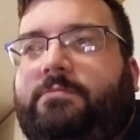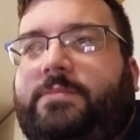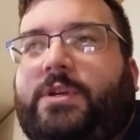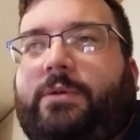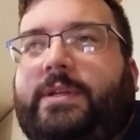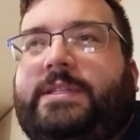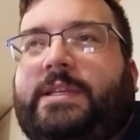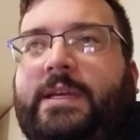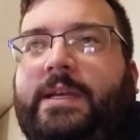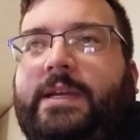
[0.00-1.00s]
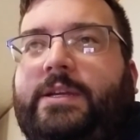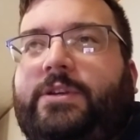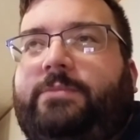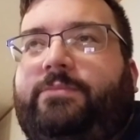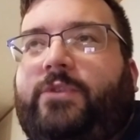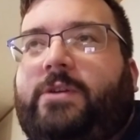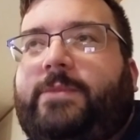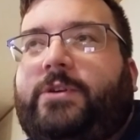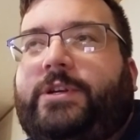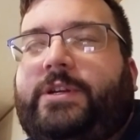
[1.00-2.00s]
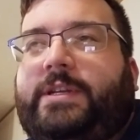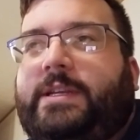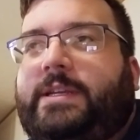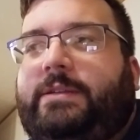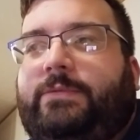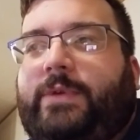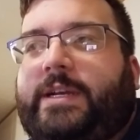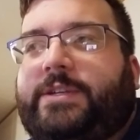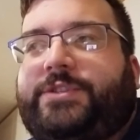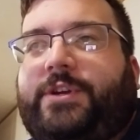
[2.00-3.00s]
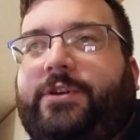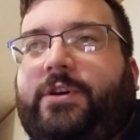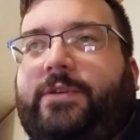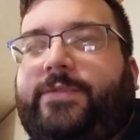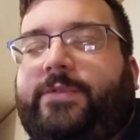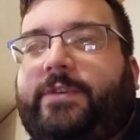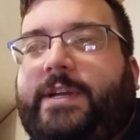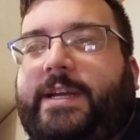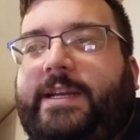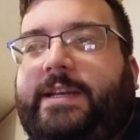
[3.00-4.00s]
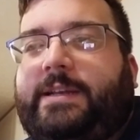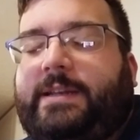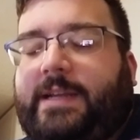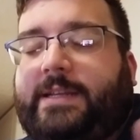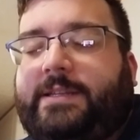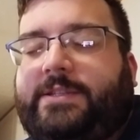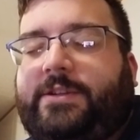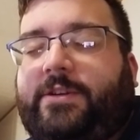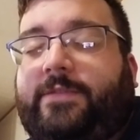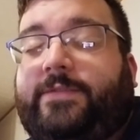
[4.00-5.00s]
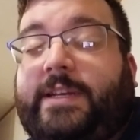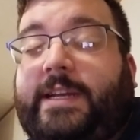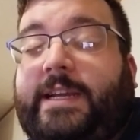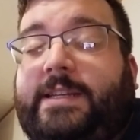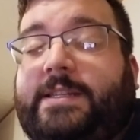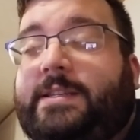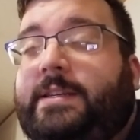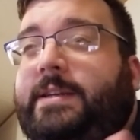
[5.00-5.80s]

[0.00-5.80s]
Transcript: So it's good promo, good way to start off overnight. Start off the night.